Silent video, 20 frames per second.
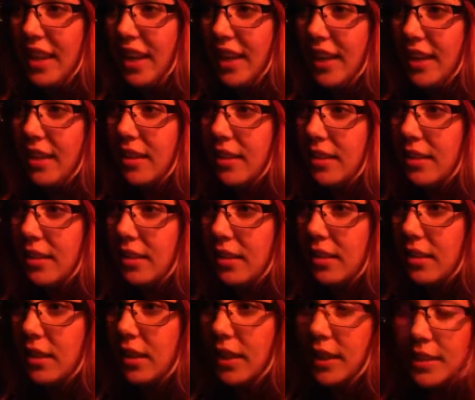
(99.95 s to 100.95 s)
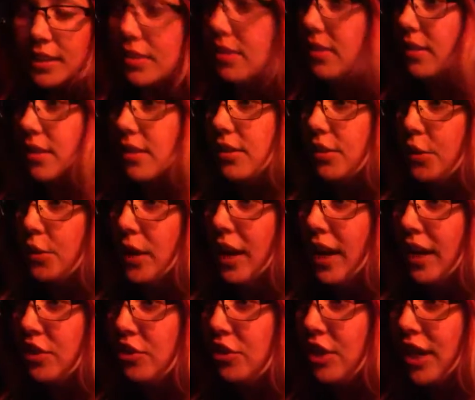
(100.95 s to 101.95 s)
Like, it's, you
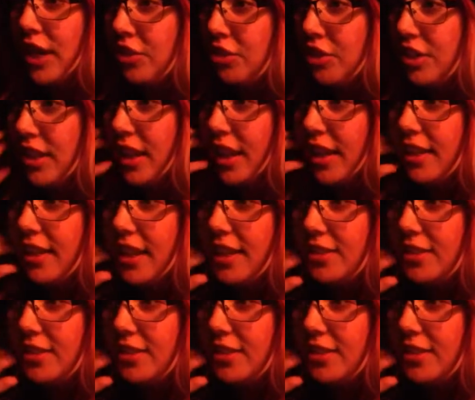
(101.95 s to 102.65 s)
can't change it, like,